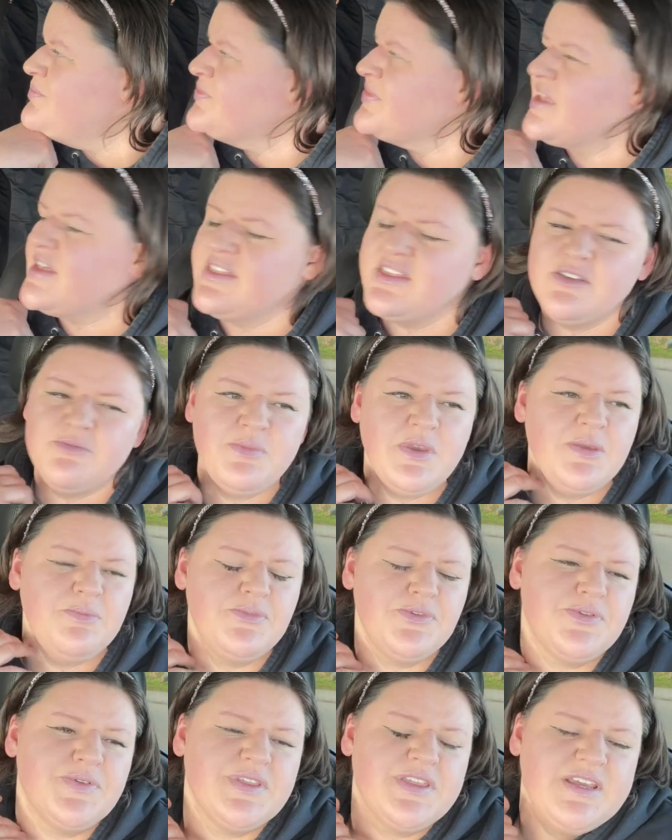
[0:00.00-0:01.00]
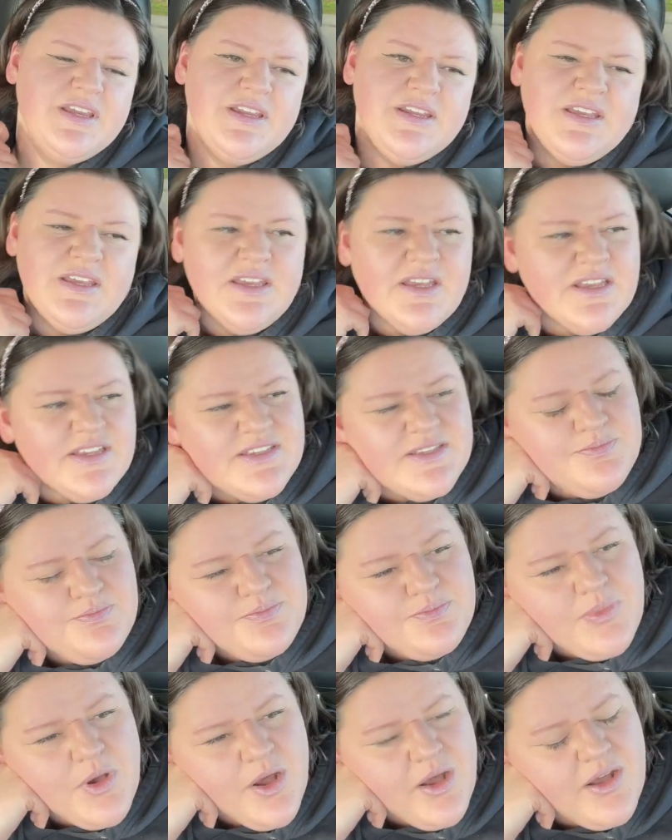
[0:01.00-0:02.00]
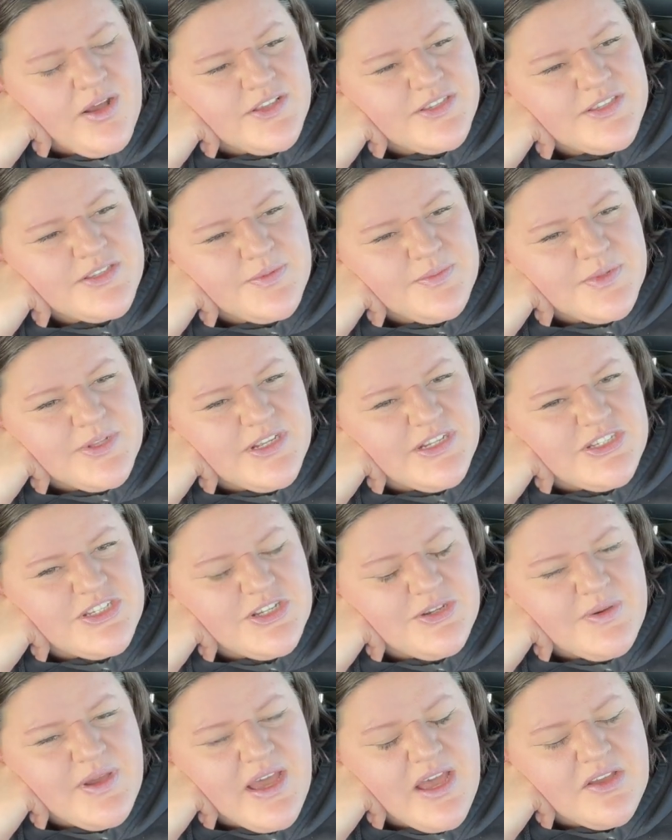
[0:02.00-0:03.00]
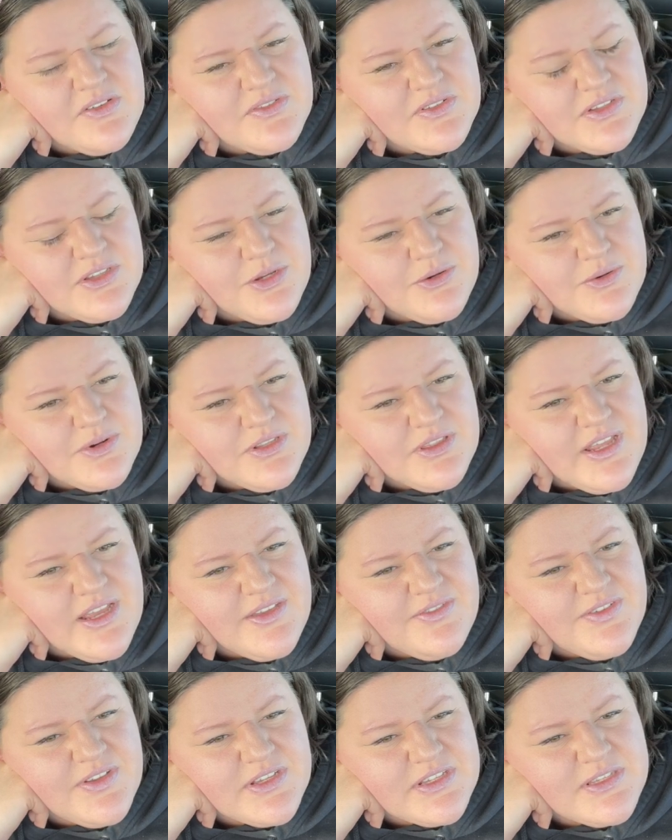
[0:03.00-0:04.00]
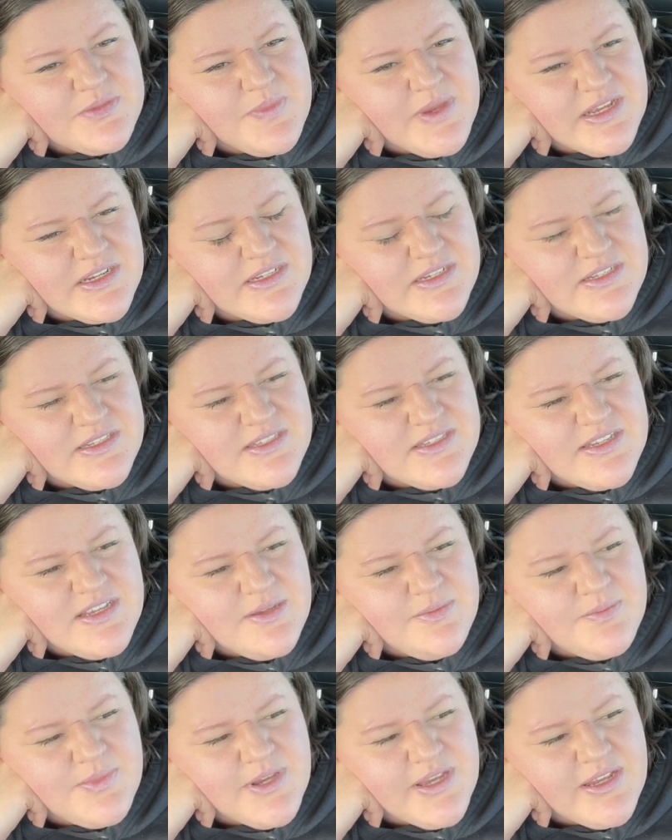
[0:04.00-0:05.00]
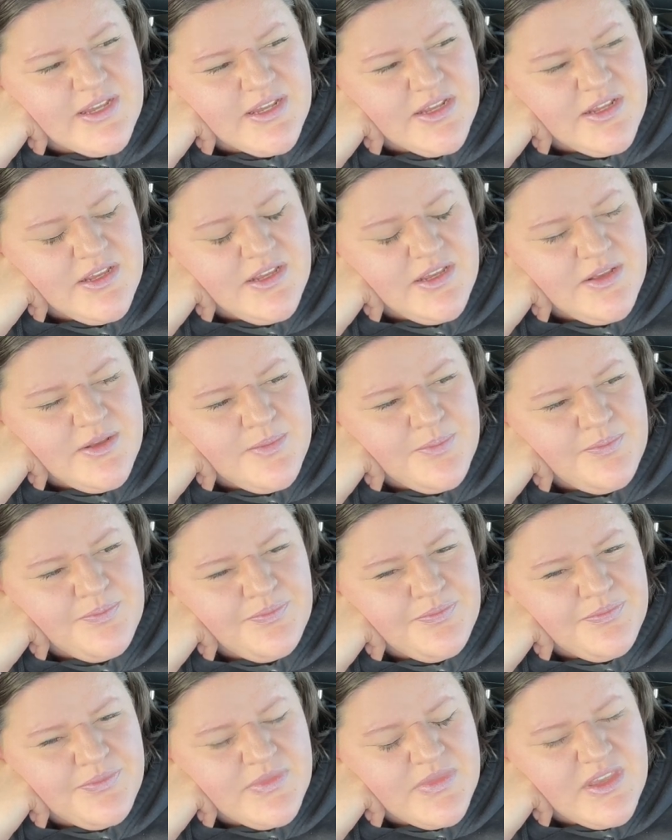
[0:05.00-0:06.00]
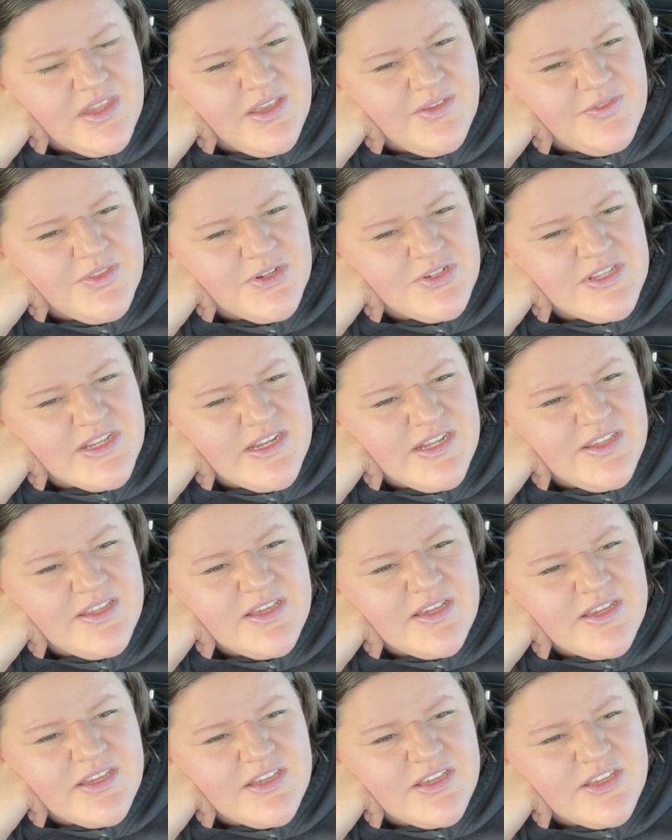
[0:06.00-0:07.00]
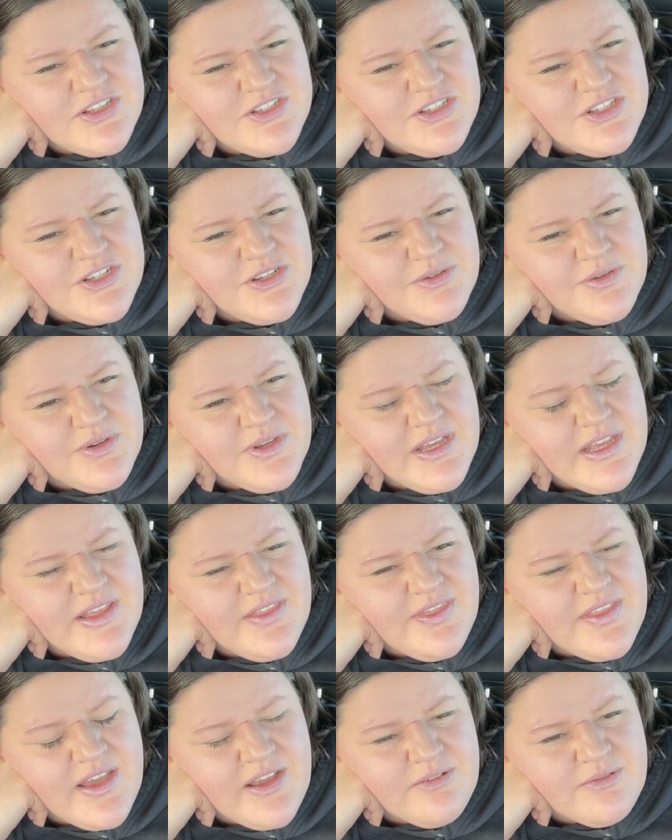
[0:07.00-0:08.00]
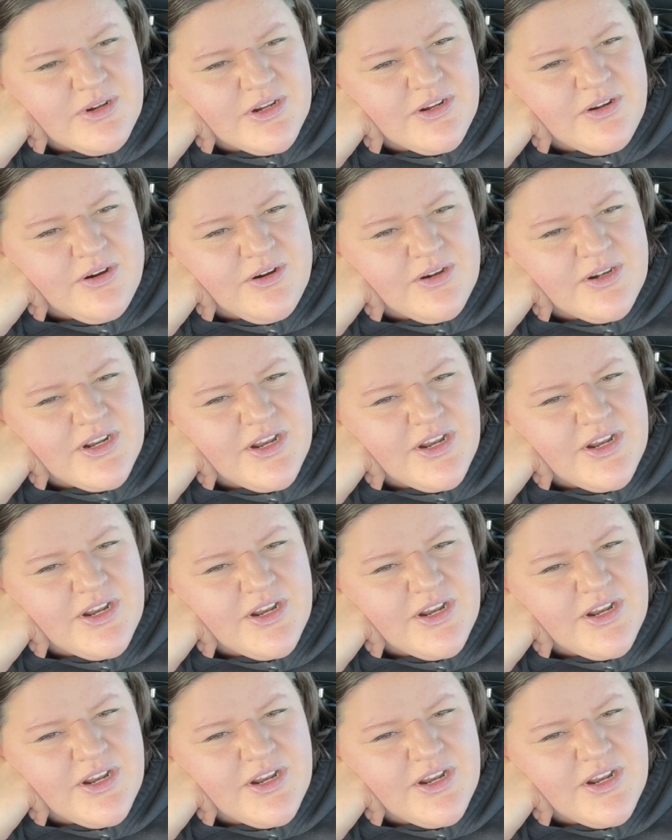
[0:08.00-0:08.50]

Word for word: I think people with EDS possibly do have a lower life expectancy, but if there's anything I can do in that regard